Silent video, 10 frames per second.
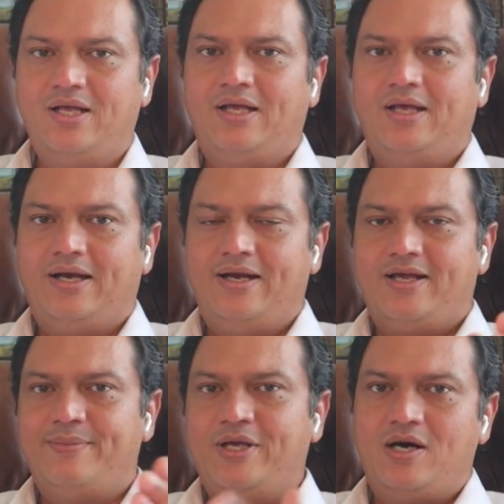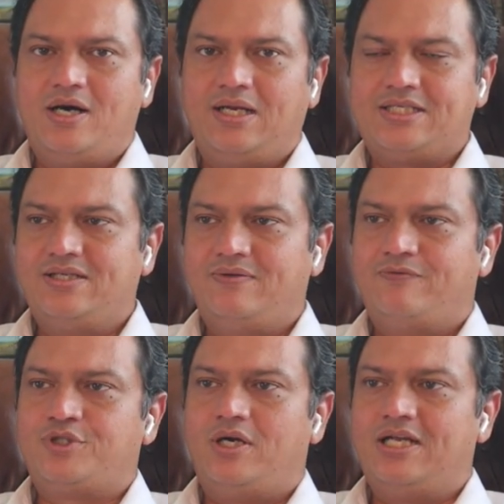headache coming on, lasting for
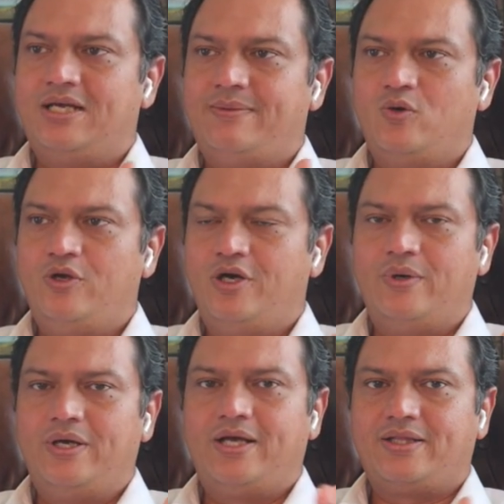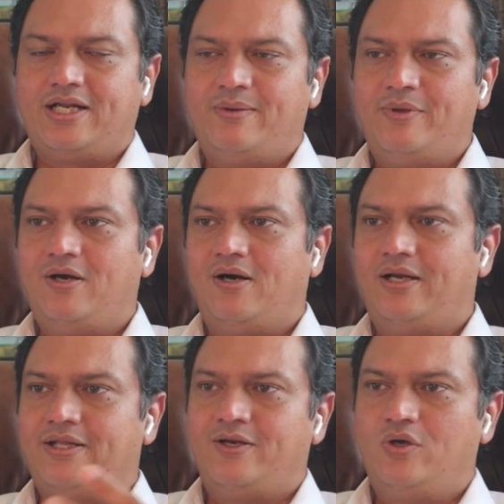a short time and going away, and then coming on
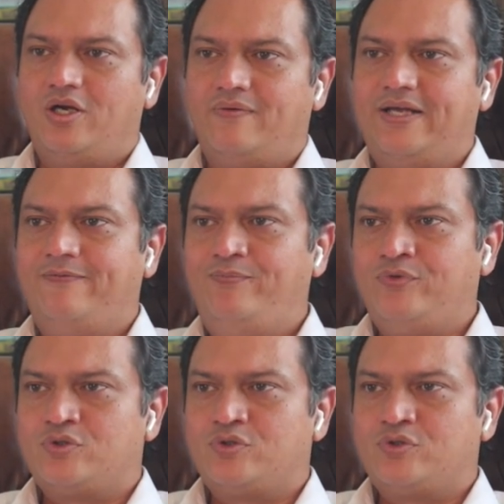and then going away.